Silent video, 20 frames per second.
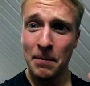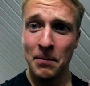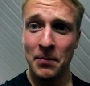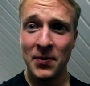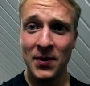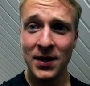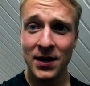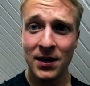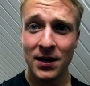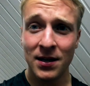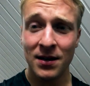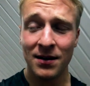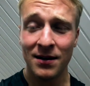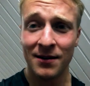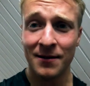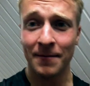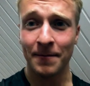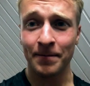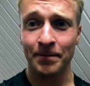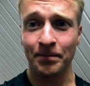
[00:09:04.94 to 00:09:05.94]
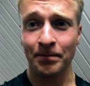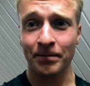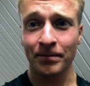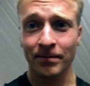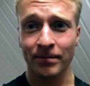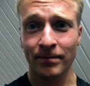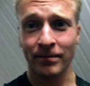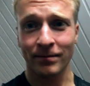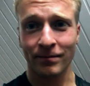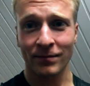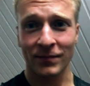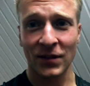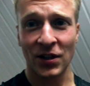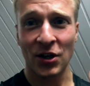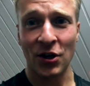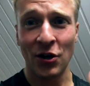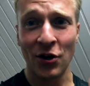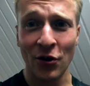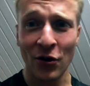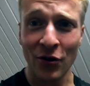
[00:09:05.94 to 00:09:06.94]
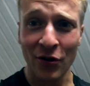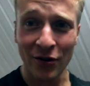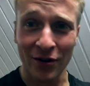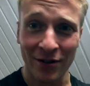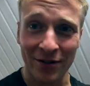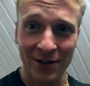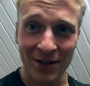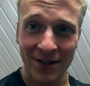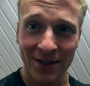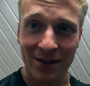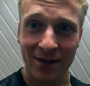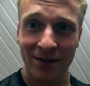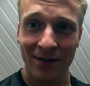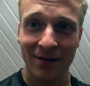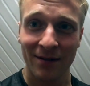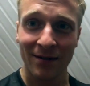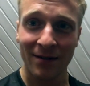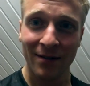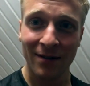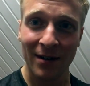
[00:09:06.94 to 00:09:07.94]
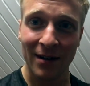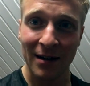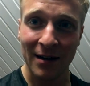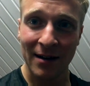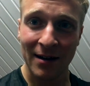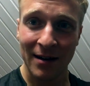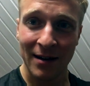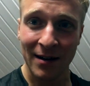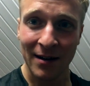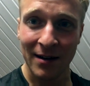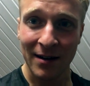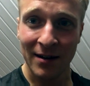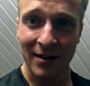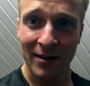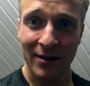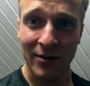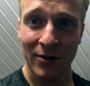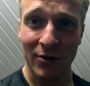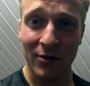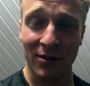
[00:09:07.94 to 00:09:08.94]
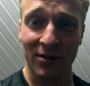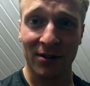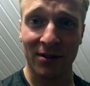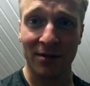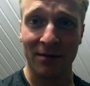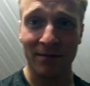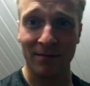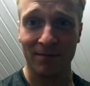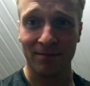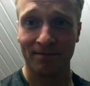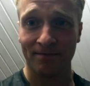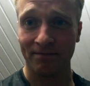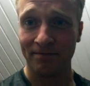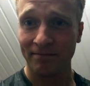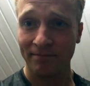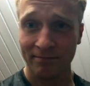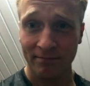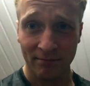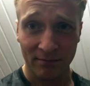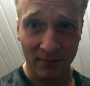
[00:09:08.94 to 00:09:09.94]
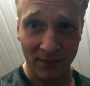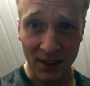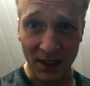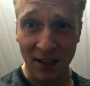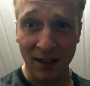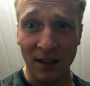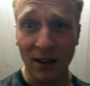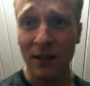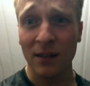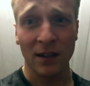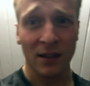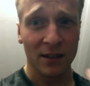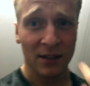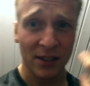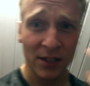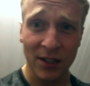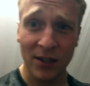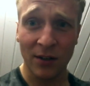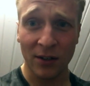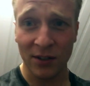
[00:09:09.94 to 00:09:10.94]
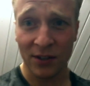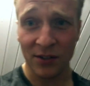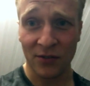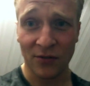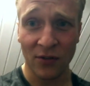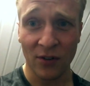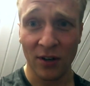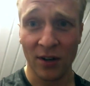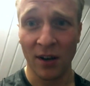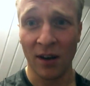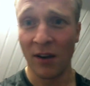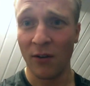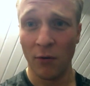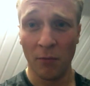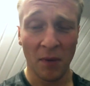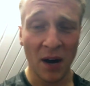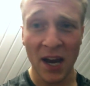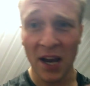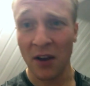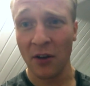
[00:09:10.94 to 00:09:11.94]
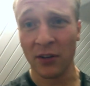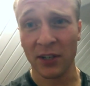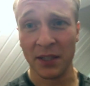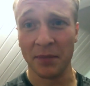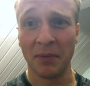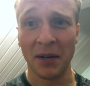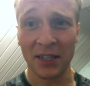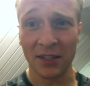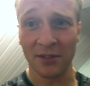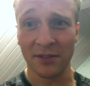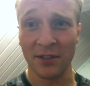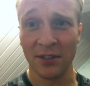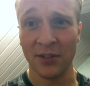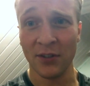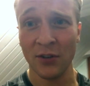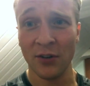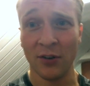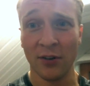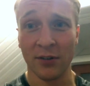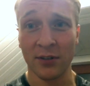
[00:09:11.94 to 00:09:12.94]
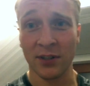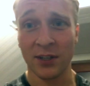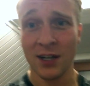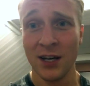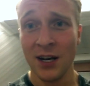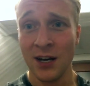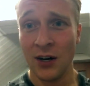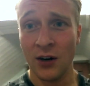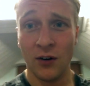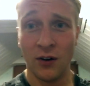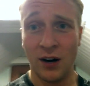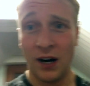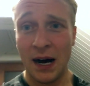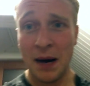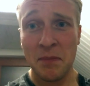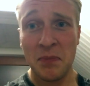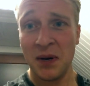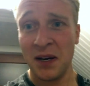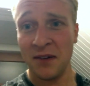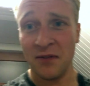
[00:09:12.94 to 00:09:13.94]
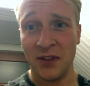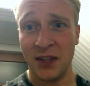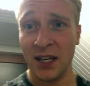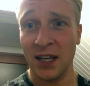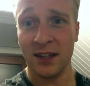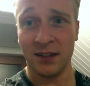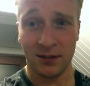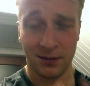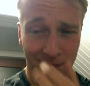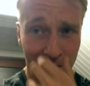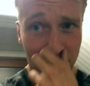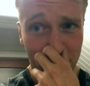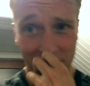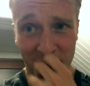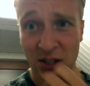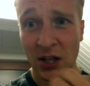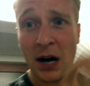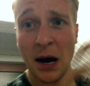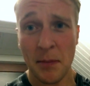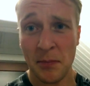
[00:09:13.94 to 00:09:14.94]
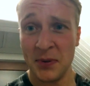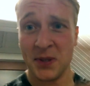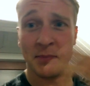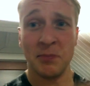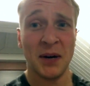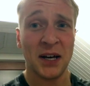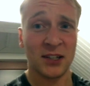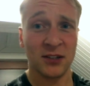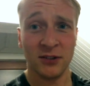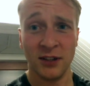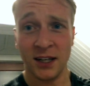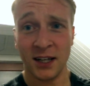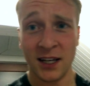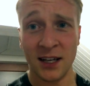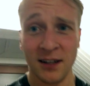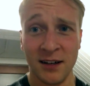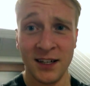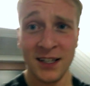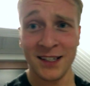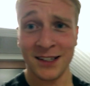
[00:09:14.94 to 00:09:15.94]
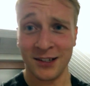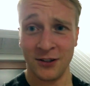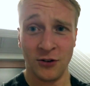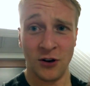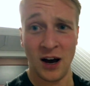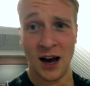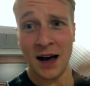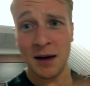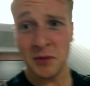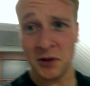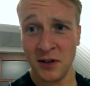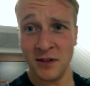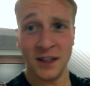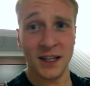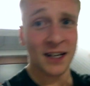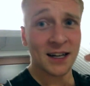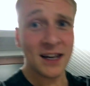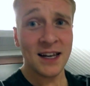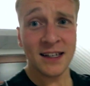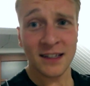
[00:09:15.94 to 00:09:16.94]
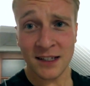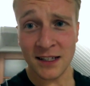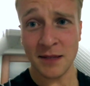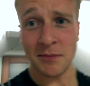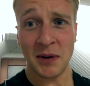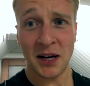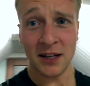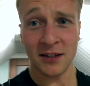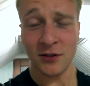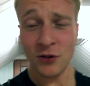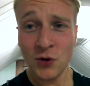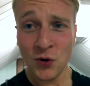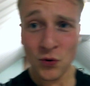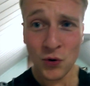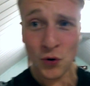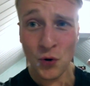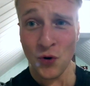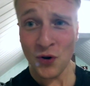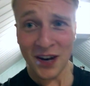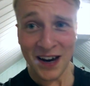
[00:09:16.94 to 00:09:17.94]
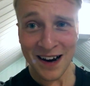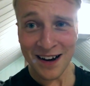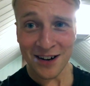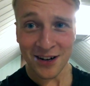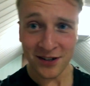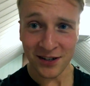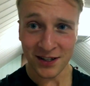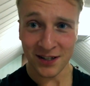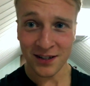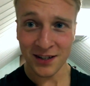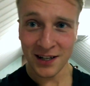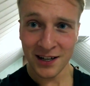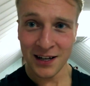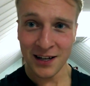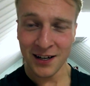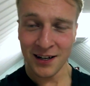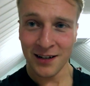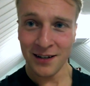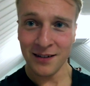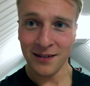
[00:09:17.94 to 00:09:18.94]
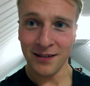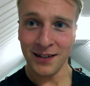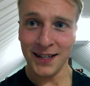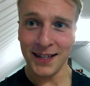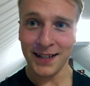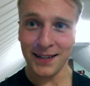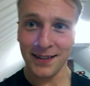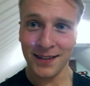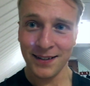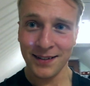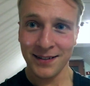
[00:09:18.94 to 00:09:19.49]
be curious. Not, oh, your God is wrong, or my God is better than yours, or I believe that Trump is better than Clinton, or I believe that Clinton is better. Who cares? Like,